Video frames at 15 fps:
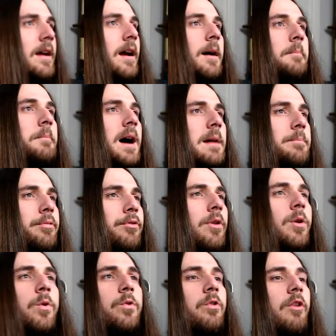My
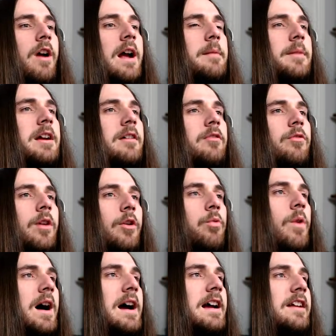programming
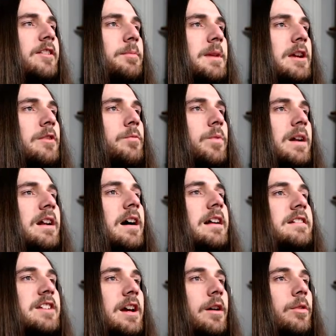requires me, when I
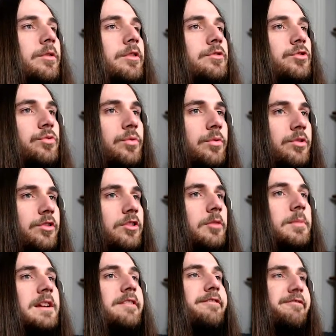tell the truth, to
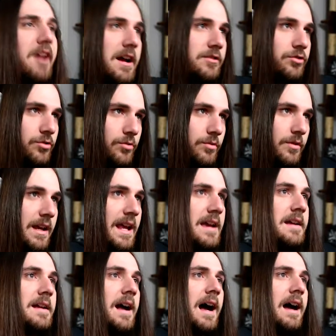be factual.
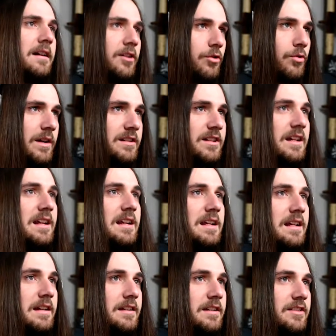Adequate
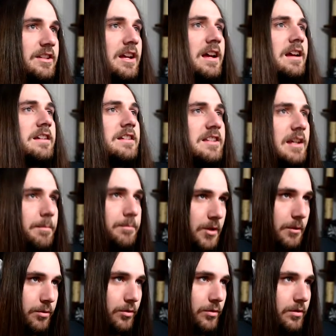is
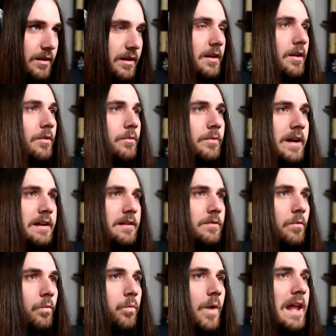acceptable. Wait,
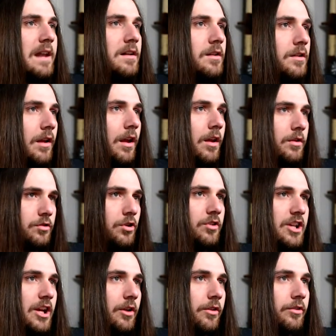when you
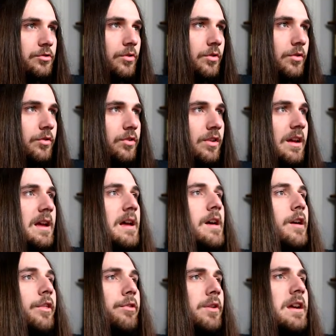tell the truth.
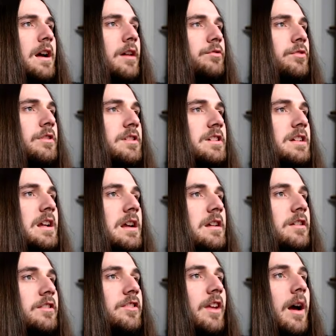300
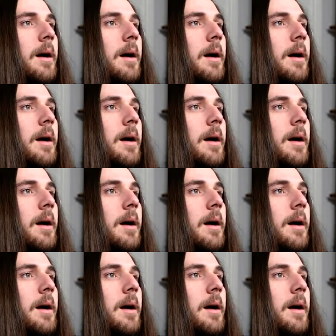years...